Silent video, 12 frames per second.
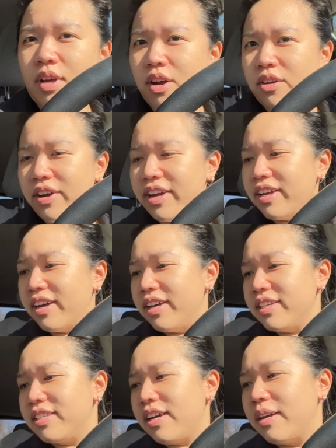Alright
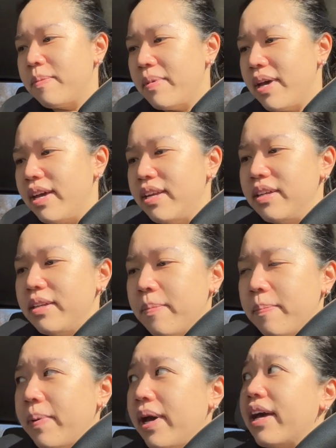guys, I am
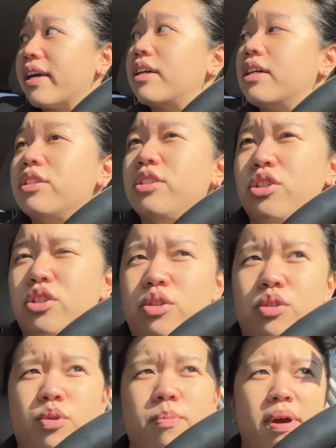headed back
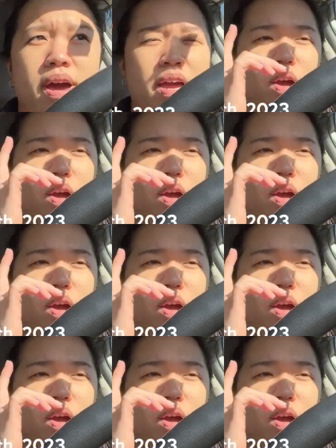to my